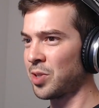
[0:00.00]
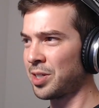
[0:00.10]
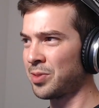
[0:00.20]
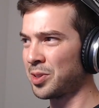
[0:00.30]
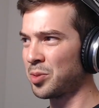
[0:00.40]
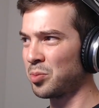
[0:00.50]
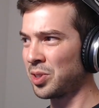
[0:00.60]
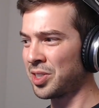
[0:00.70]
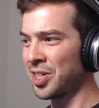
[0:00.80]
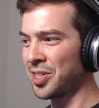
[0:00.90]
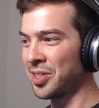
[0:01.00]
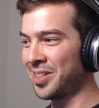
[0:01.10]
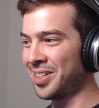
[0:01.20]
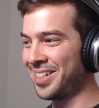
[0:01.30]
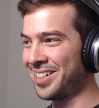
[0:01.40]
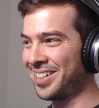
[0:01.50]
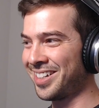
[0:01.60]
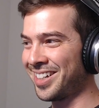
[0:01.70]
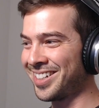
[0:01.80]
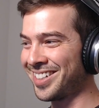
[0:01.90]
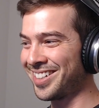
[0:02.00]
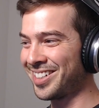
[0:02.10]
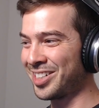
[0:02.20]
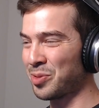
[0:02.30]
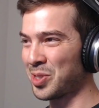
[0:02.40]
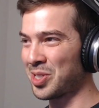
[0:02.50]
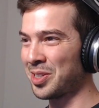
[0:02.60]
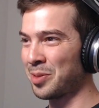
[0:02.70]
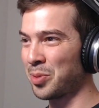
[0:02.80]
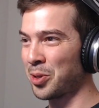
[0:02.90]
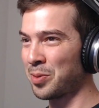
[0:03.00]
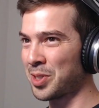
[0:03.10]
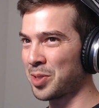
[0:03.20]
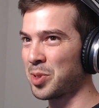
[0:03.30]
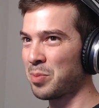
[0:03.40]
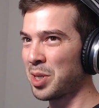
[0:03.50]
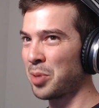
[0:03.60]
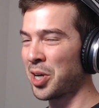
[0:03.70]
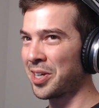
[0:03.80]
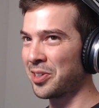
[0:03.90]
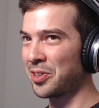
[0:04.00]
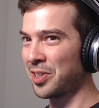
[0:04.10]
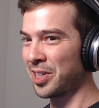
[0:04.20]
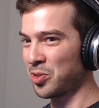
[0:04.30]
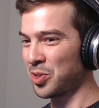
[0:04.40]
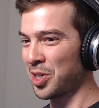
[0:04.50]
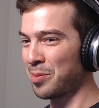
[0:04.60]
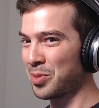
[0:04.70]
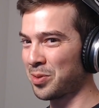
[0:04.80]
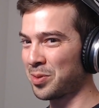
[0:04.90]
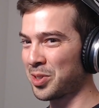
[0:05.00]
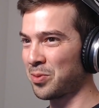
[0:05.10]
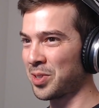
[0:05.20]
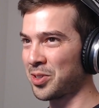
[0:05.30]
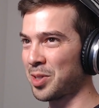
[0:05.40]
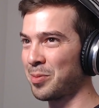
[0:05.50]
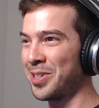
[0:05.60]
are not even completely done uh, this was part of this was me buying a little extra time to to finish some